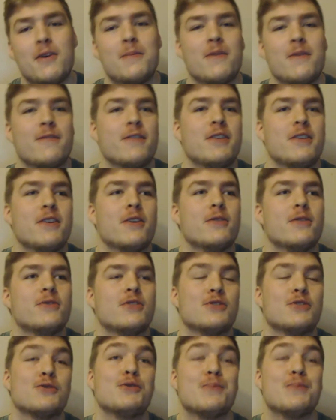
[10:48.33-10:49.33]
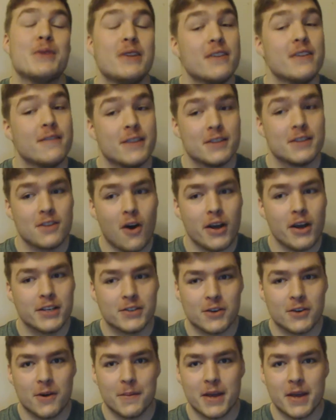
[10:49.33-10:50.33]
on my videos he's always been leaving
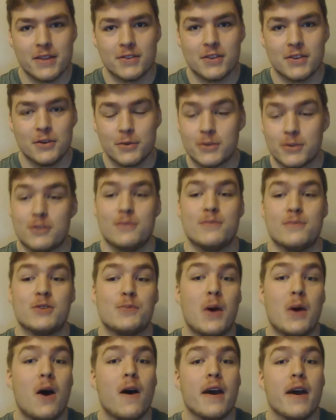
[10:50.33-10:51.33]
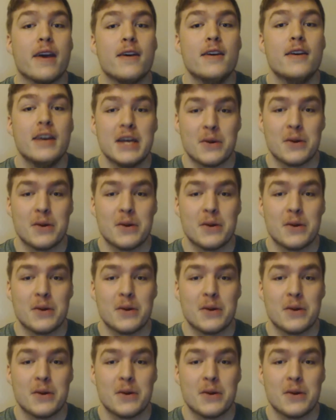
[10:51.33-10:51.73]
nice comments he always comes by